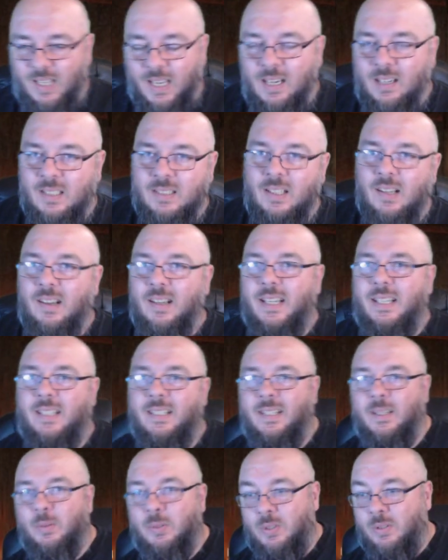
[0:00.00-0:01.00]
and I died,
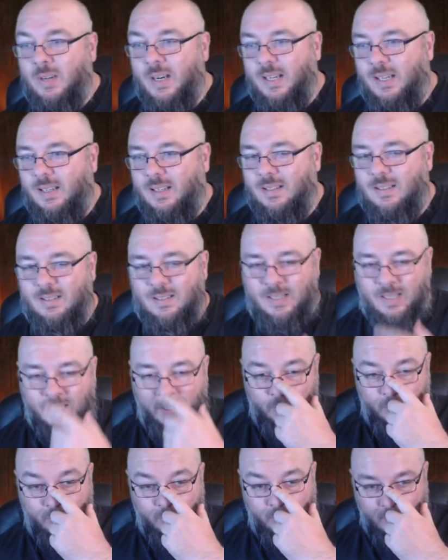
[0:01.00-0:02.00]
and it was great, and
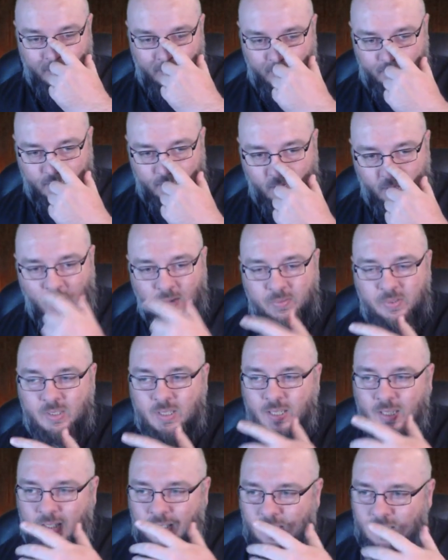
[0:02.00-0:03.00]
it was great. So I've
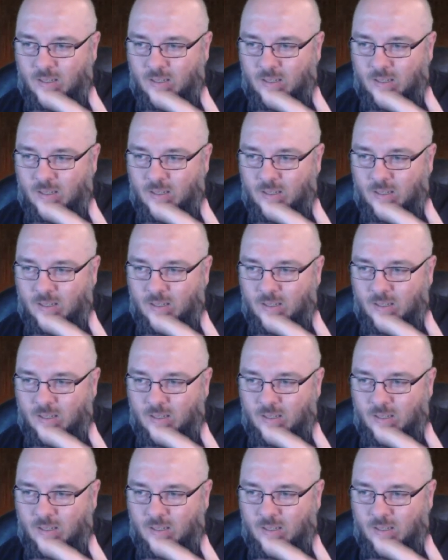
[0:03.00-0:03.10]
seen,